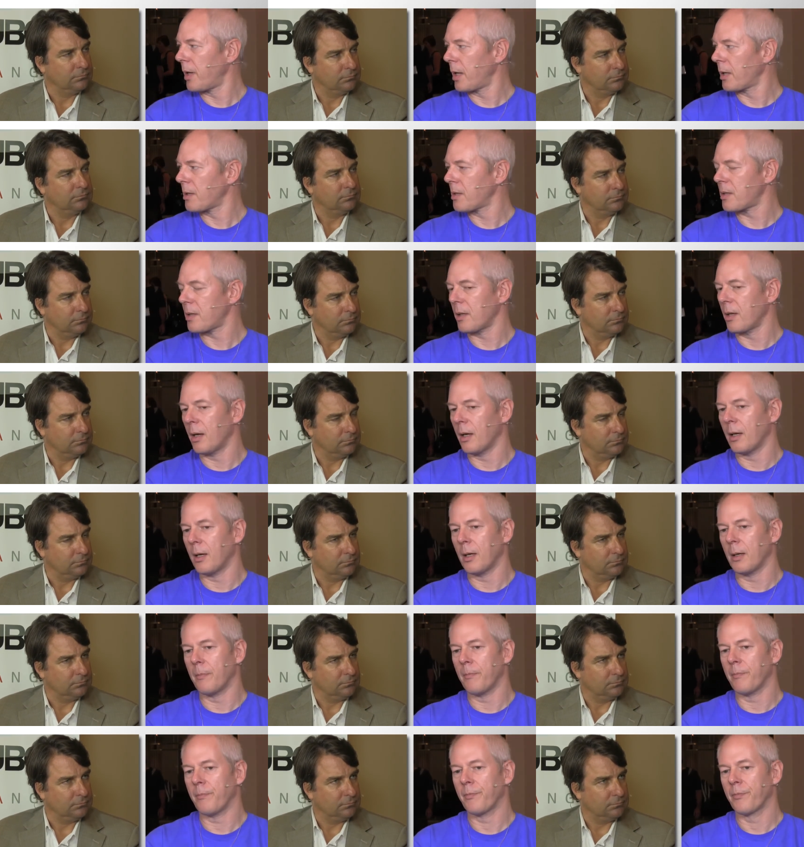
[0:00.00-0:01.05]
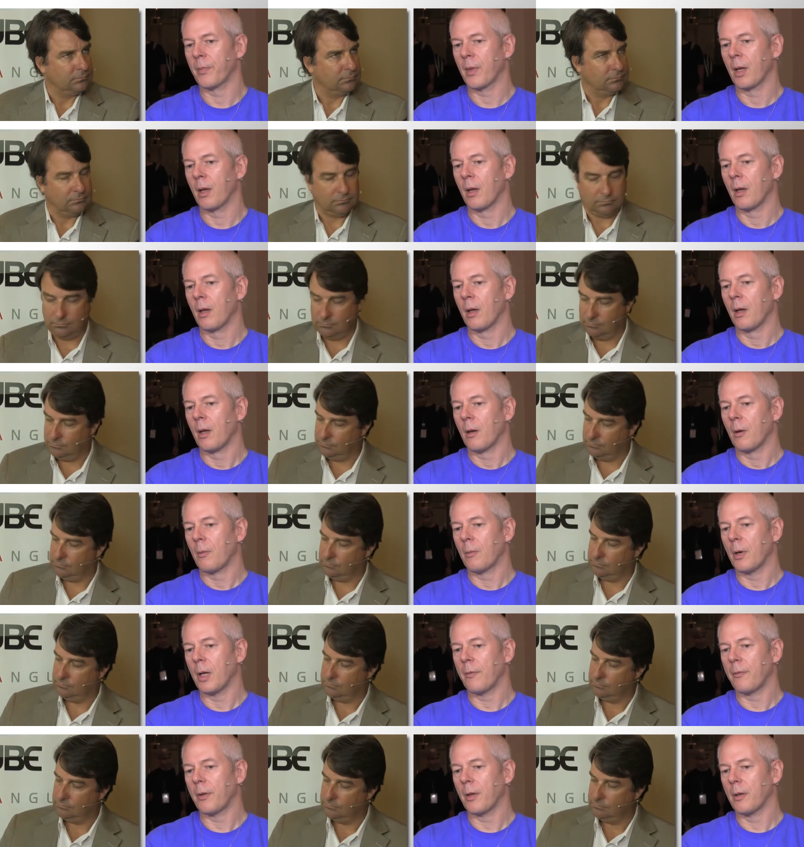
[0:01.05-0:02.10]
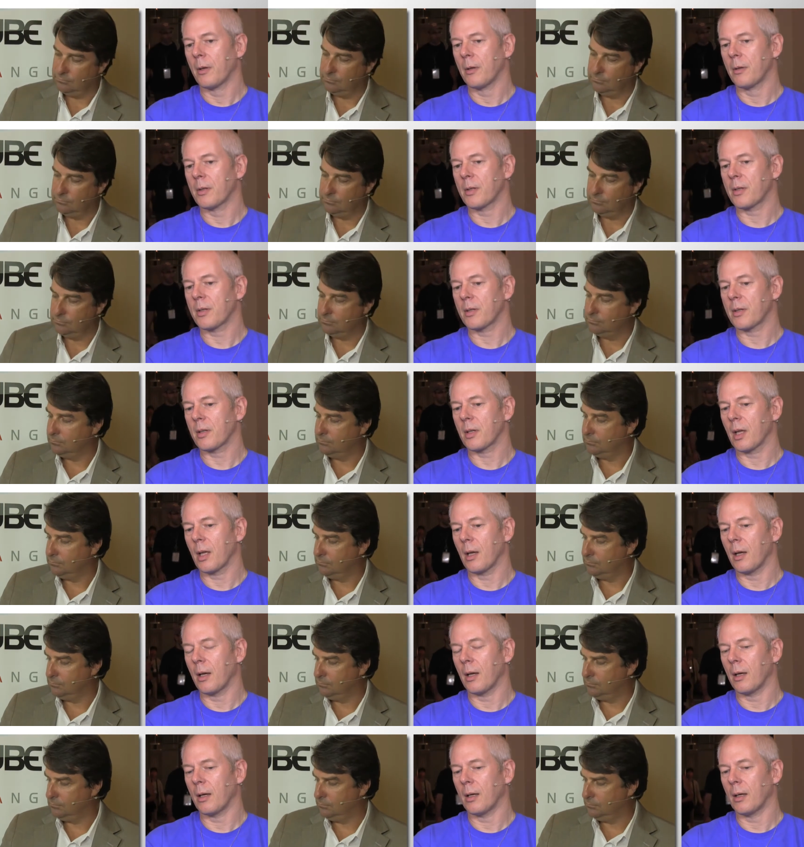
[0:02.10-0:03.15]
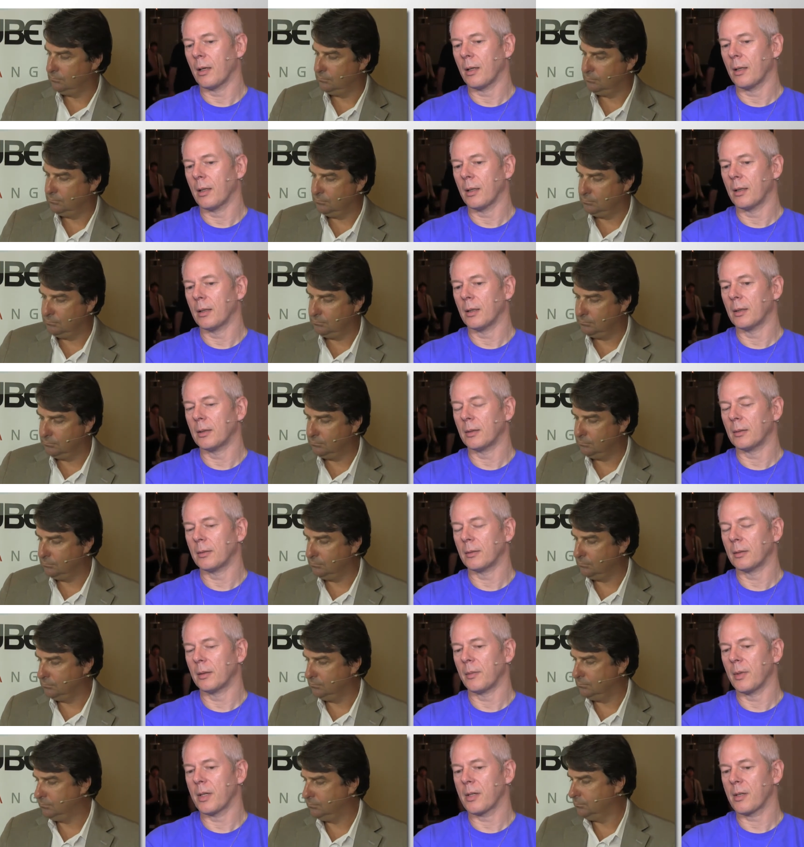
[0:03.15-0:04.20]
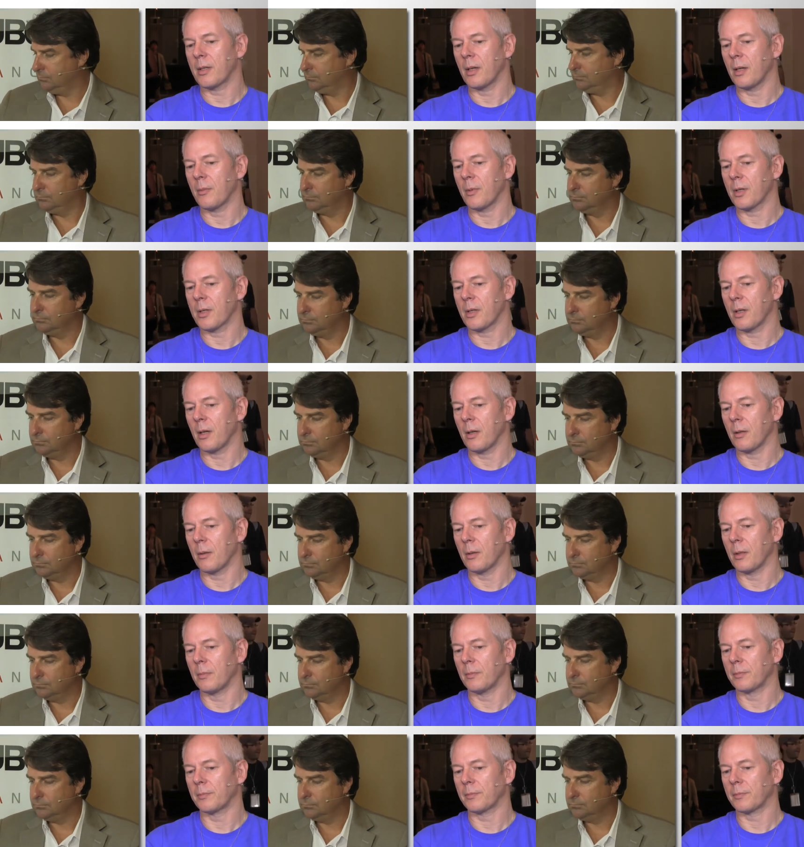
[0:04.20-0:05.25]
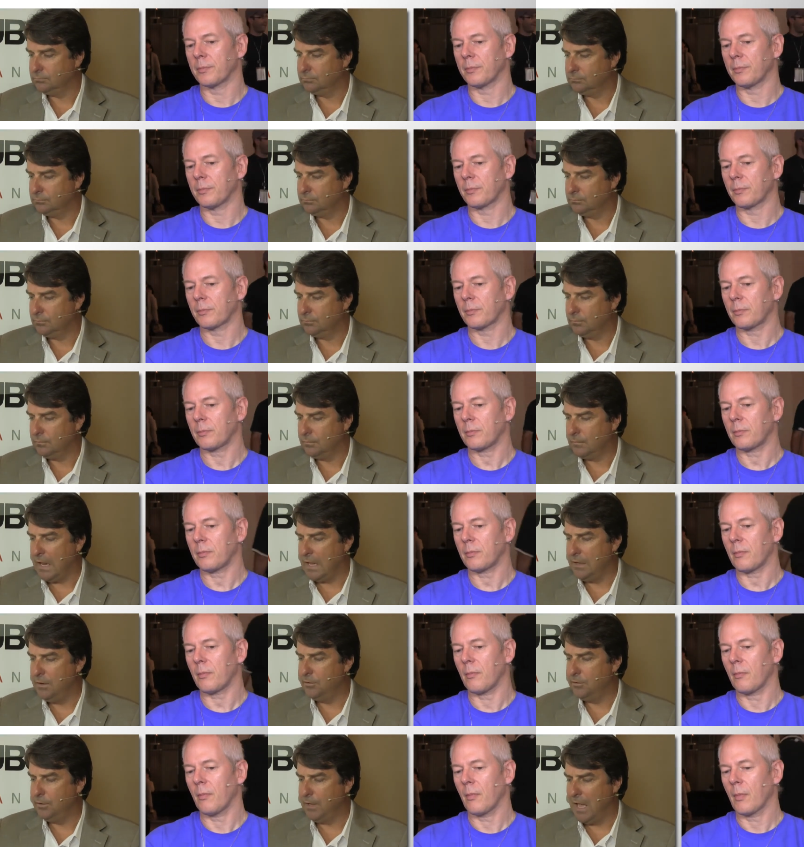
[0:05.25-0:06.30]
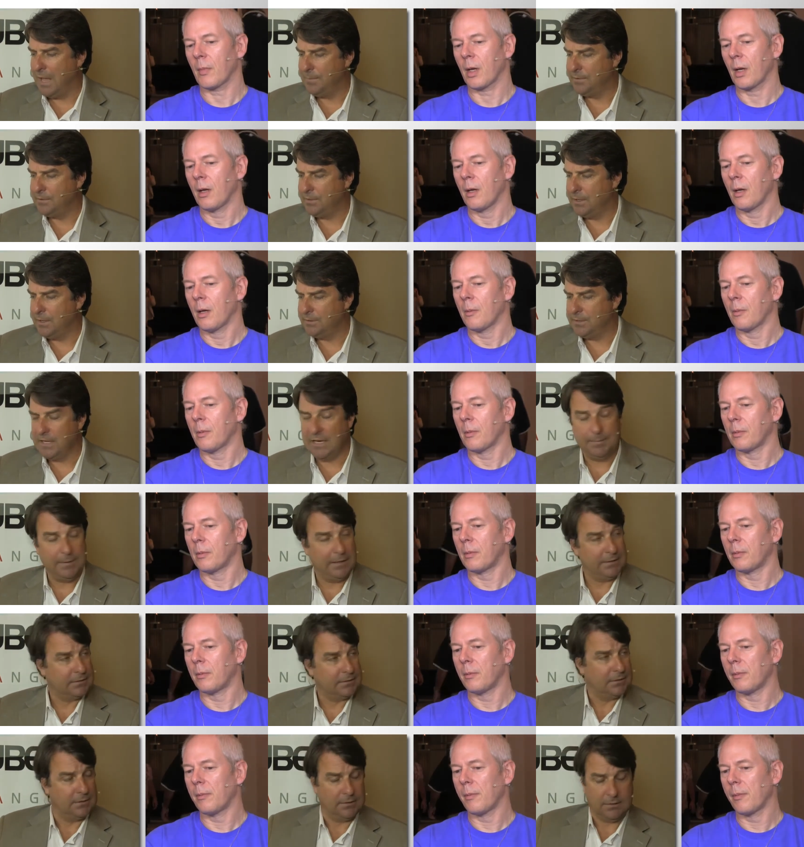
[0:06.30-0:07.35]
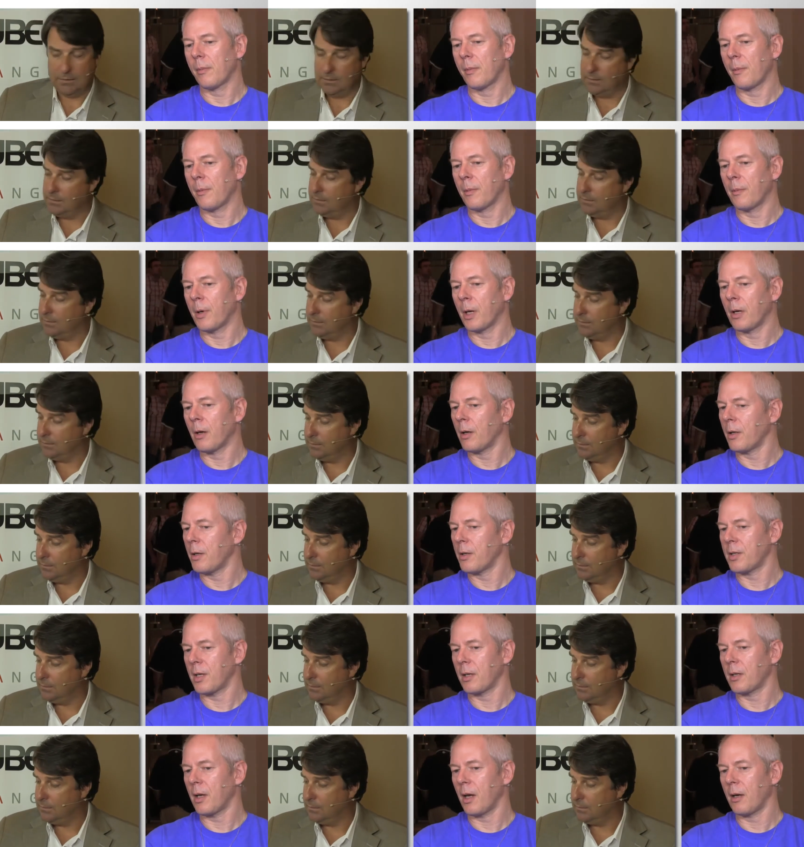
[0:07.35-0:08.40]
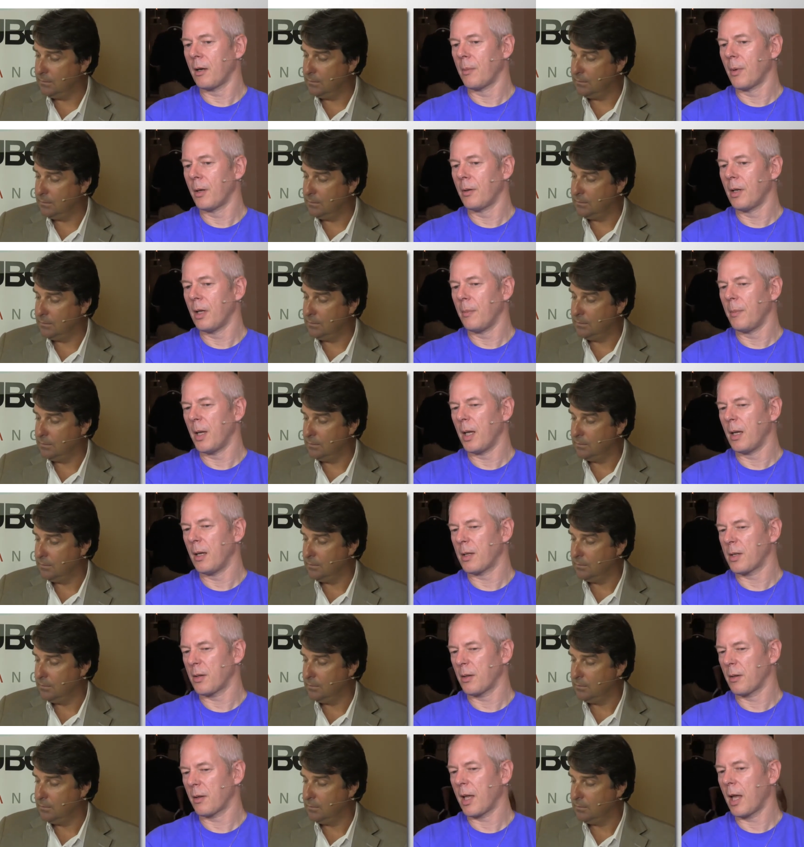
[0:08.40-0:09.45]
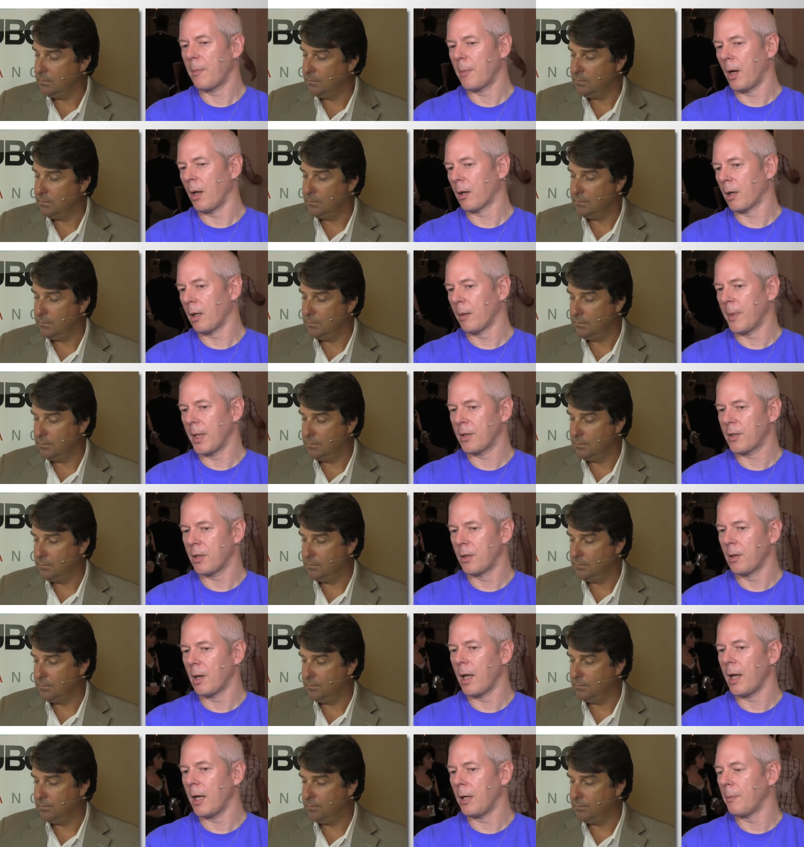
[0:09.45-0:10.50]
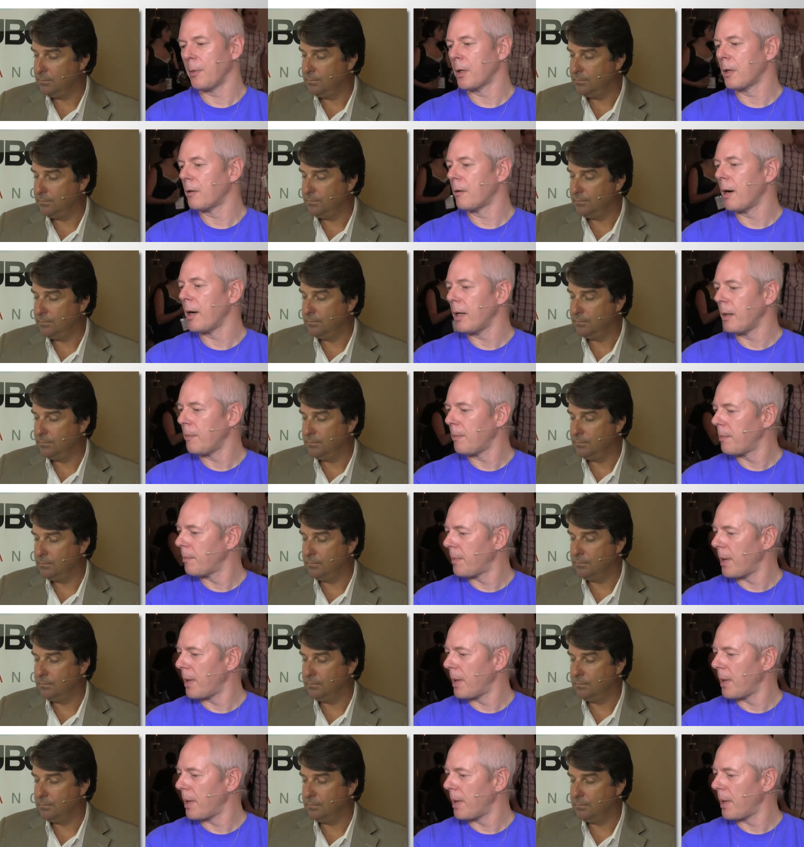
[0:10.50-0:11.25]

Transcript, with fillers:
Speaker 1: things. Um, we've used, uh, let me see, what's the other one?
Speaker 2: Are you using Amazon's database?
Speaker 1: We're not using DynamoDB. It sort of came along a little bit too late. We'd already